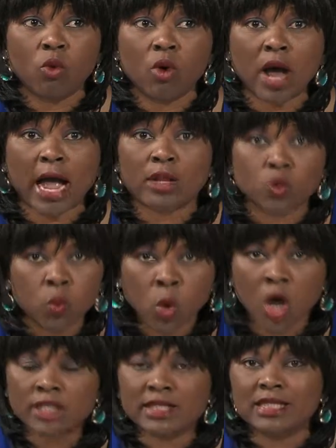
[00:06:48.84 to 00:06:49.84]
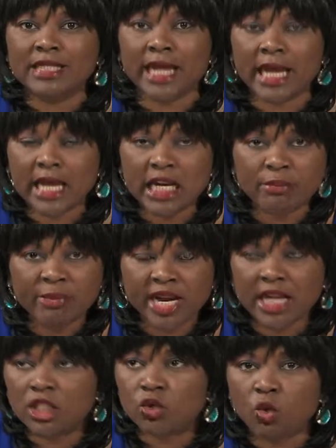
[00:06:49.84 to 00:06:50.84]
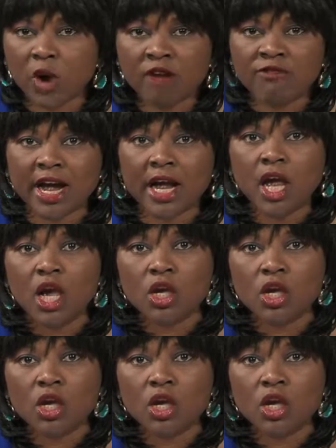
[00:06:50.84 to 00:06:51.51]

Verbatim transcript: at worst they eliminate whoever